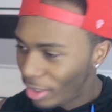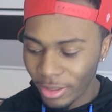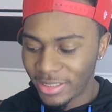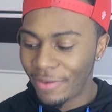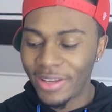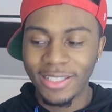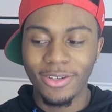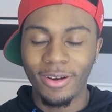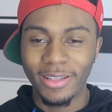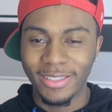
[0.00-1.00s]
because I haven't ate
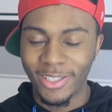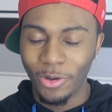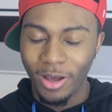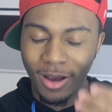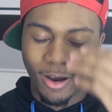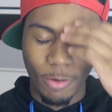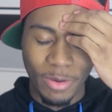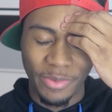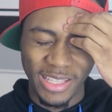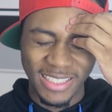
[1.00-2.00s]
chocolate in so long, I can't
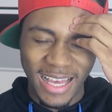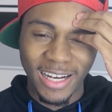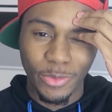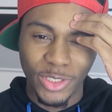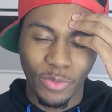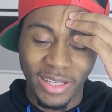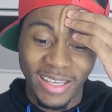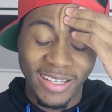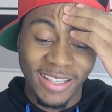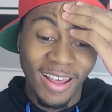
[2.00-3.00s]
remember exactly which one
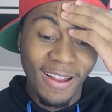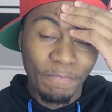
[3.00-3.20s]
it is.